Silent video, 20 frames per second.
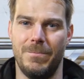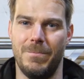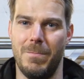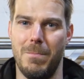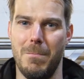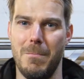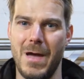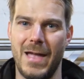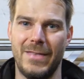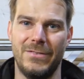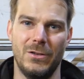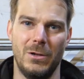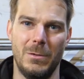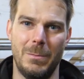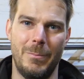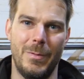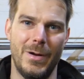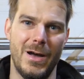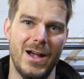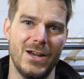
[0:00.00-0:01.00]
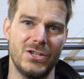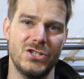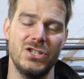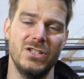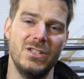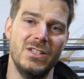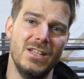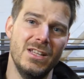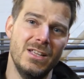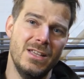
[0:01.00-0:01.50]
metal
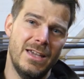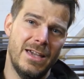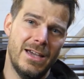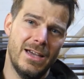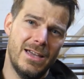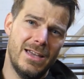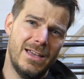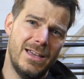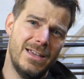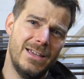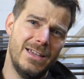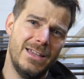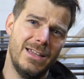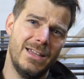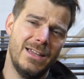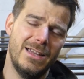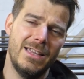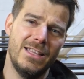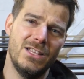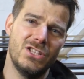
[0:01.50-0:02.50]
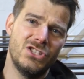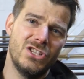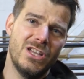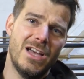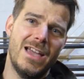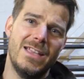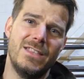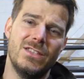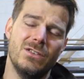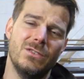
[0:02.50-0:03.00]
parts
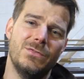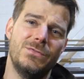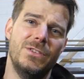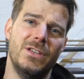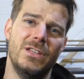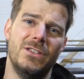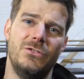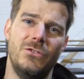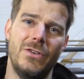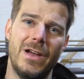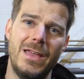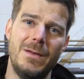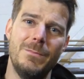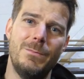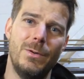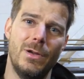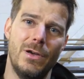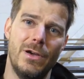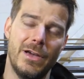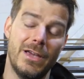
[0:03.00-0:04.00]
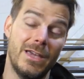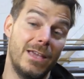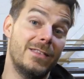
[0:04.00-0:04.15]
inside of the drain plug.